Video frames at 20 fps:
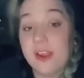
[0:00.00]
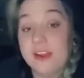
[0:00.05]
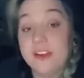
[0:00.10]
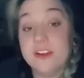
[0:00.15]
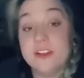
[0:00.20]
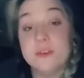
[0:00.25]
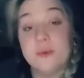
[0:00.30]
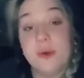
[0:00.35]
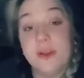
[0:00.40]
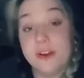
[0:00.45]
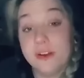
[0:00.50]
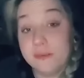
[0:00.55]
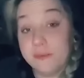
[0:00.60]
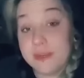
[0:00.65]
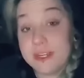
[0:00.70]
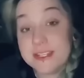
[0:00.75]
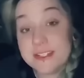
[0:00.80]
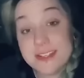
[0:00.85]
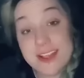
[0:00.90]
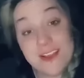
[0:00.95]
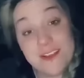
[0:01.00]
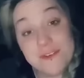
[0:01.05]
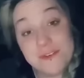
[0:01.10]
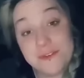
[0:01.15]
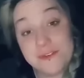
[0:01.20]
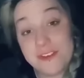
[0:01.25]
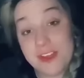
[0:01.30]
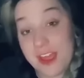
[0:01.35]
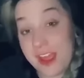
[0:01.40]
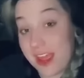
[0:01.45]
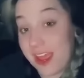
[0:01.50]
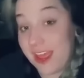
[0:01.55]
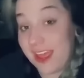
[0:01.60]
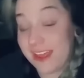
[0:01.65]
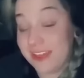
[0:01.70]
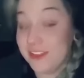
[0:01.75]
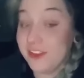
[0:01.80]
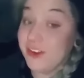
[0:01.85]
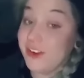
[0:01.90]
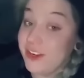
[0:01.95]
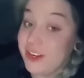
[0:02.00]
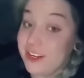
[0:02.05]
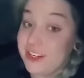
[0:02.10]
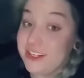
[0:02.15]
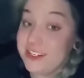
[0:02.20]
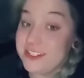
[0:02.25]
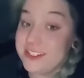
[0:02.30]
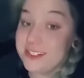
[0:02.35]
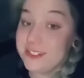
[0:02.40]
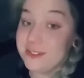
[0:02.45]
just watered myself and the critters.